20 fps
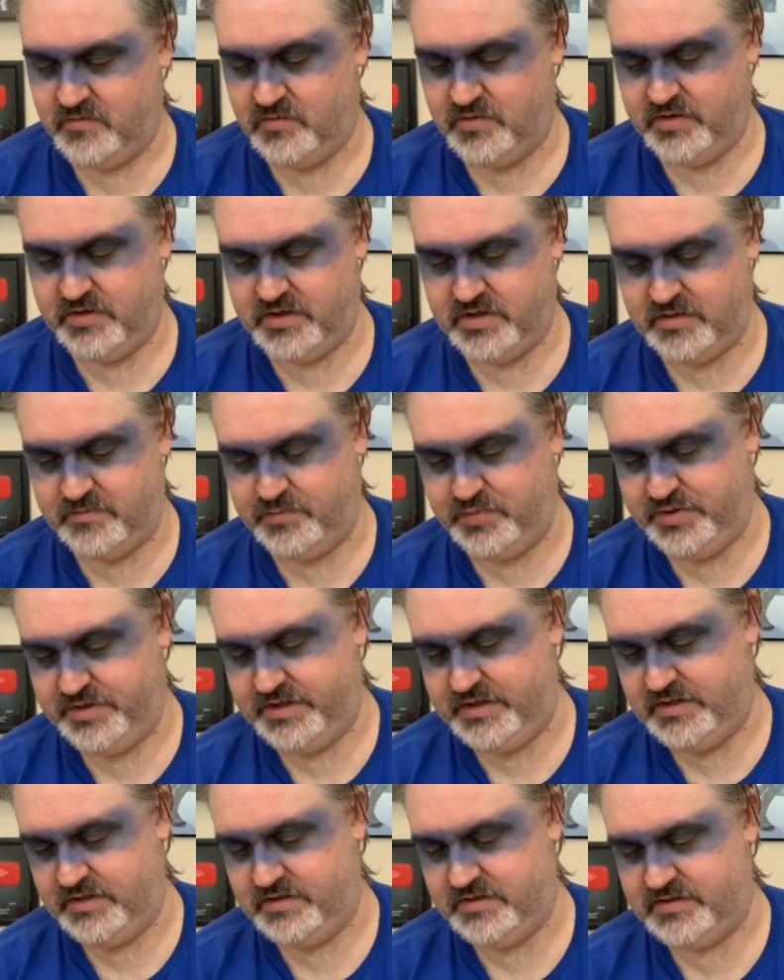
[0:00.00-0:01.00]
We're going to
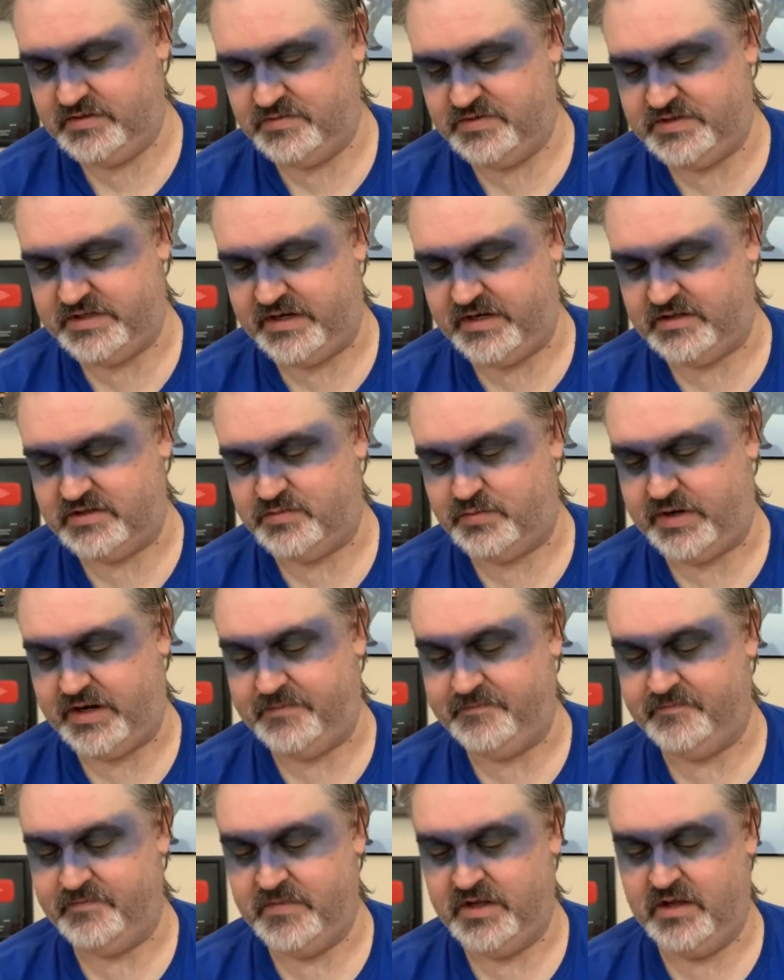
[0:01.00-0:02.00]
put some setting spray.
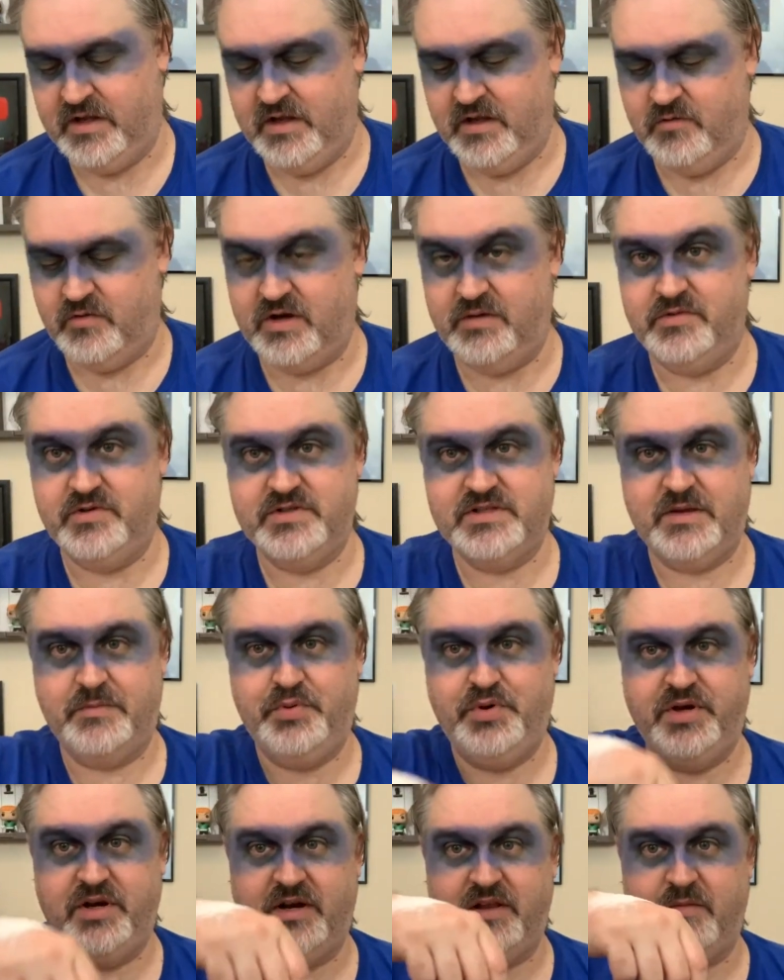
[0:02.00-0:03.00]
What I'm doing is I'm
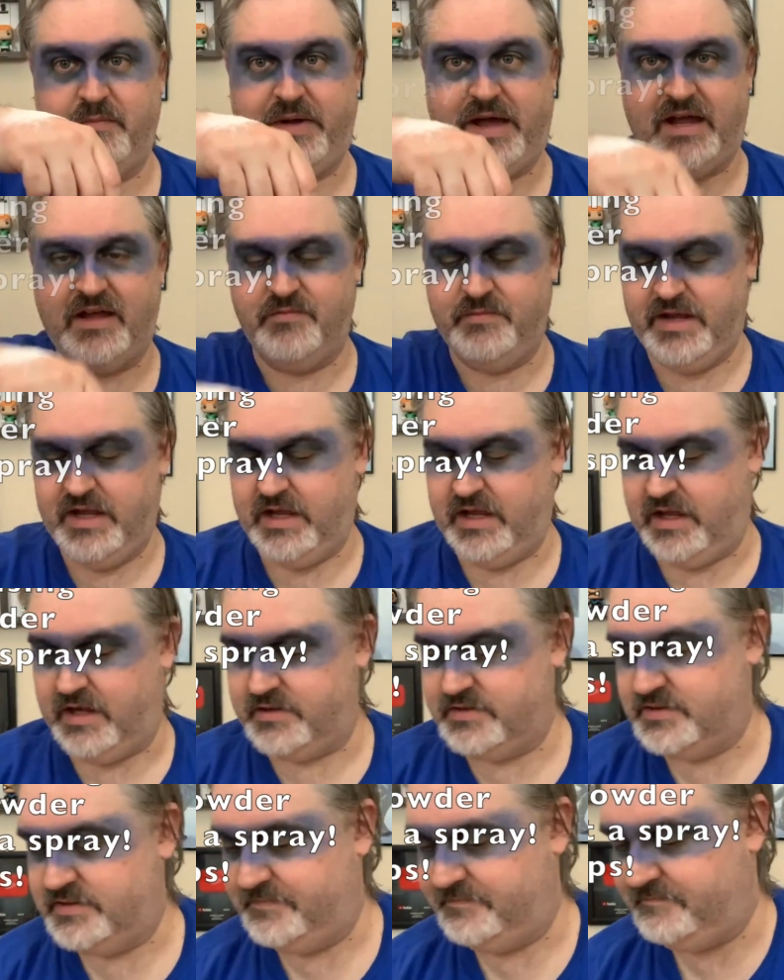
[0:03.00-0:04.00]
putting it on the back of my
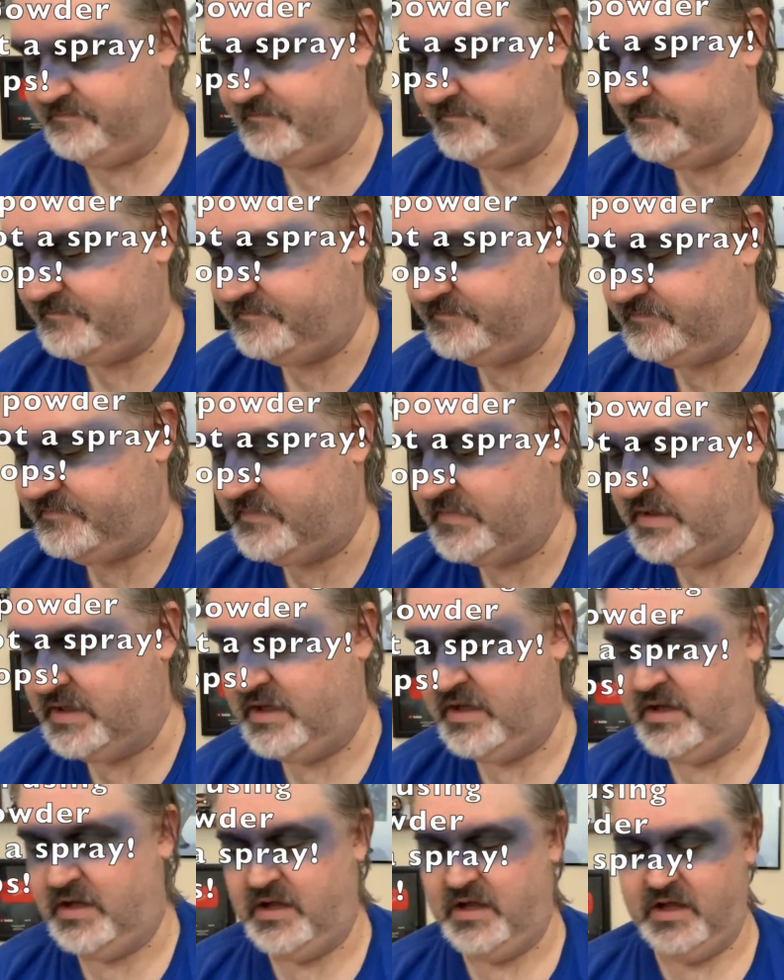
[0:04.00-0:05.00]
hand.
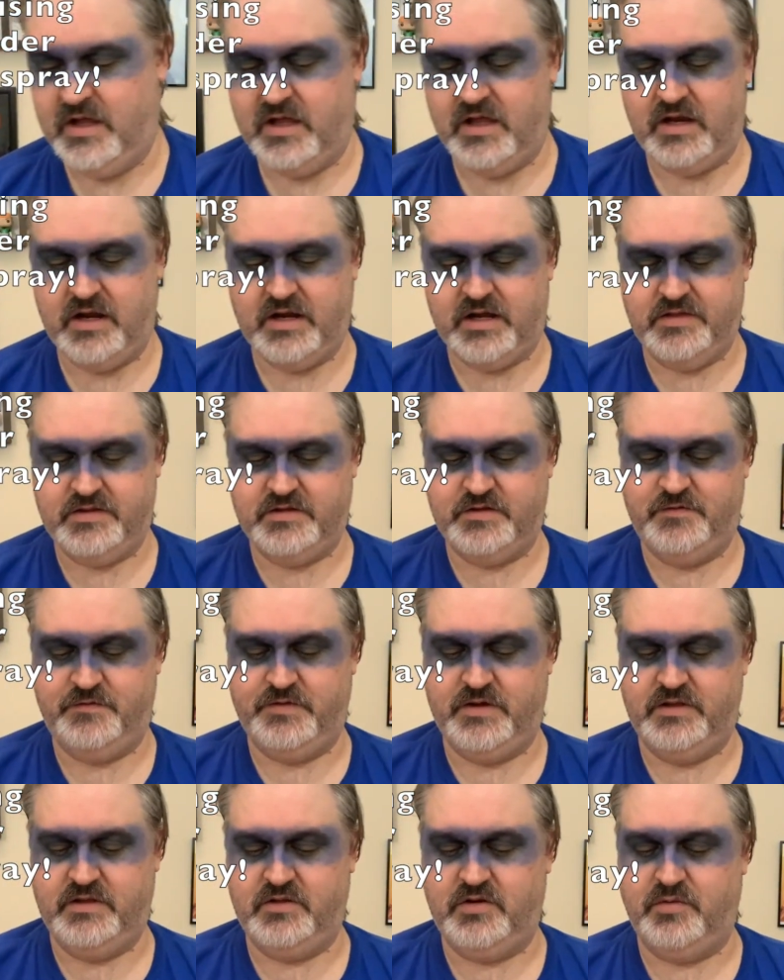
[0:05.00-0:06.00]
And I got this
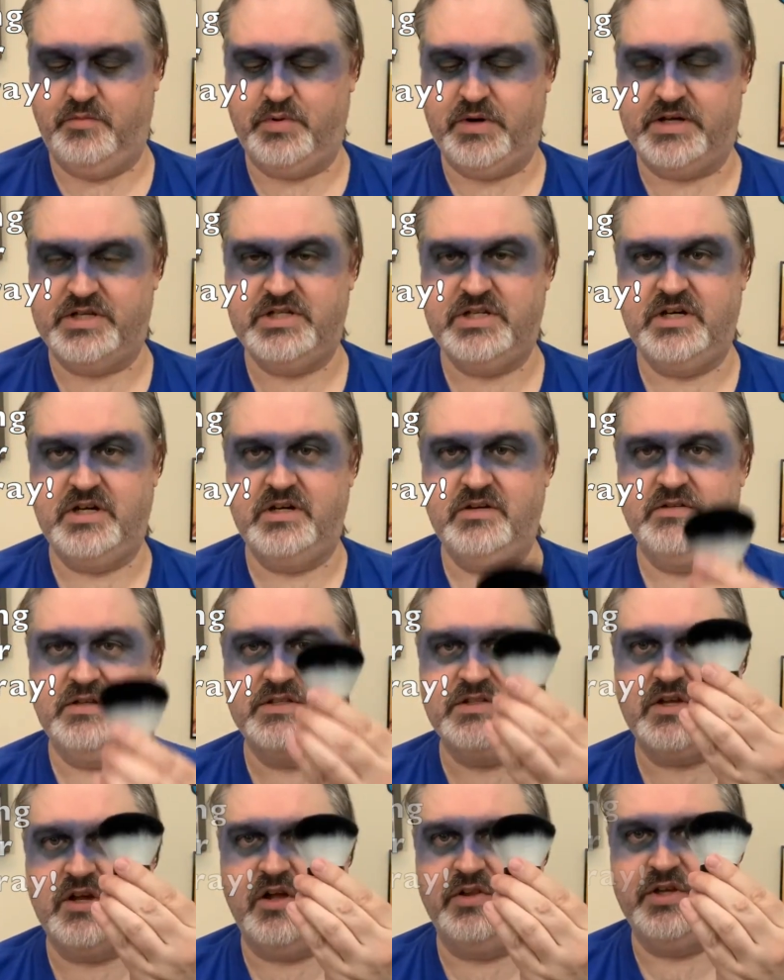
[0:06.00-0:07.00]
fun little brush here.
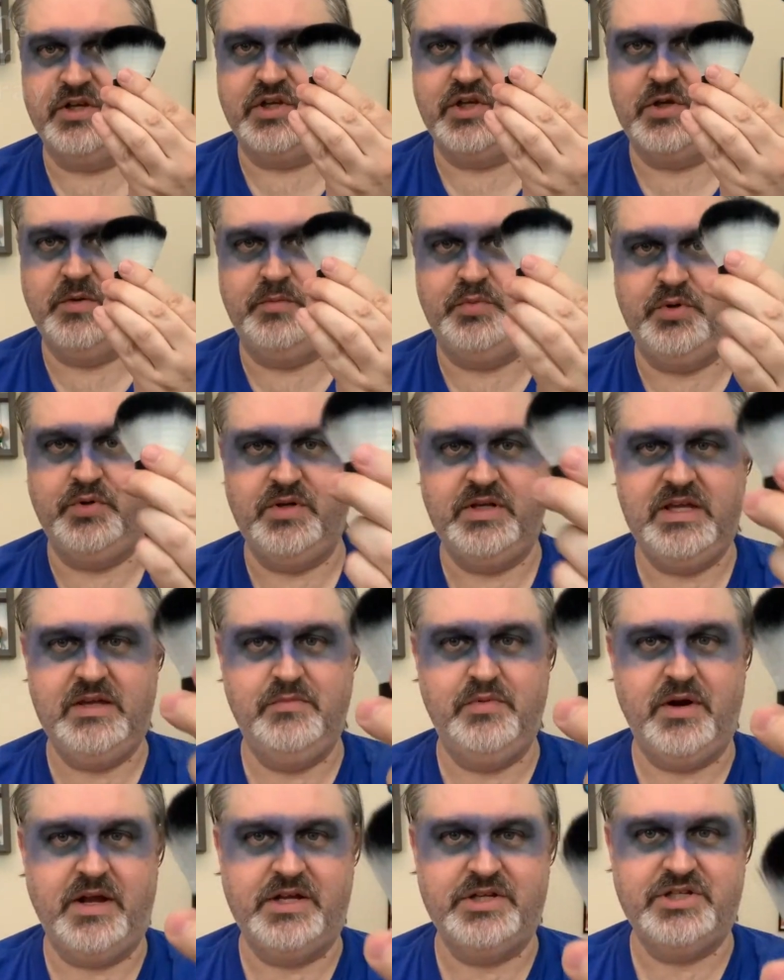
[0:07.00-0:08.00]
It's called a Kabuki
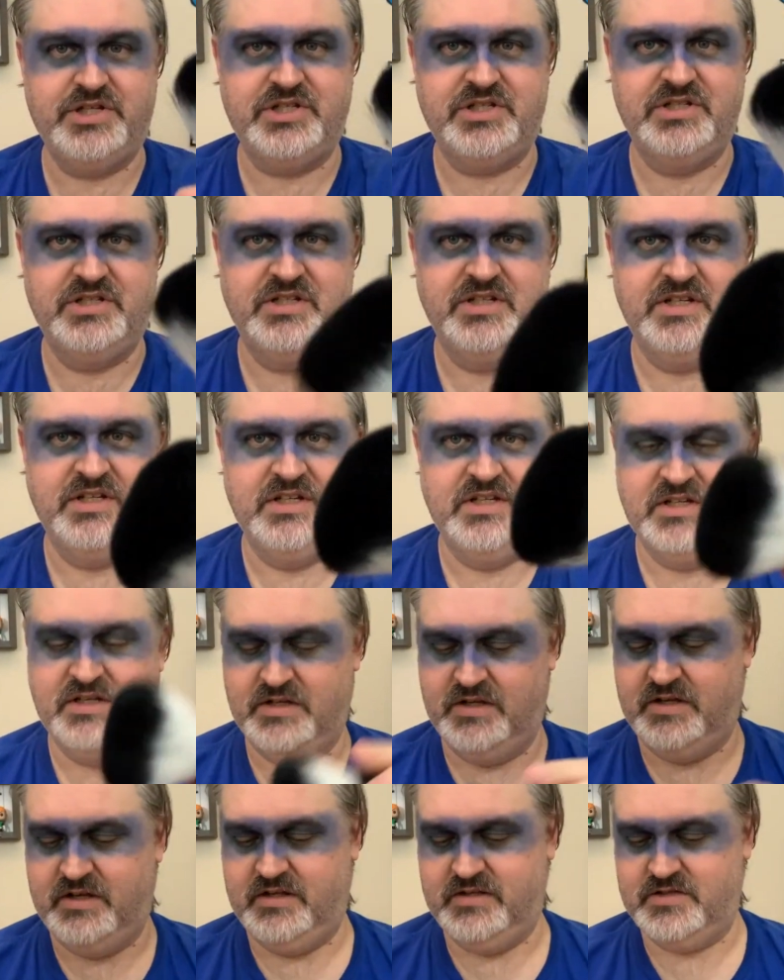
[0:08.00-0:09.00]
brush.
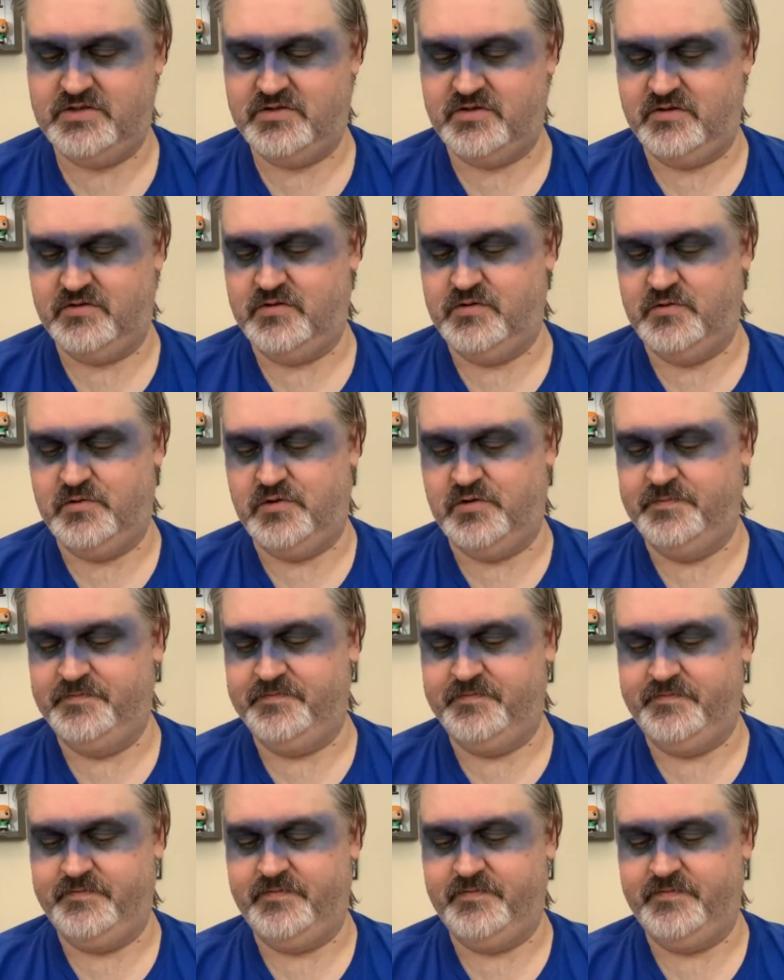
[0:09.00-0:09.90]
It's sort of cool.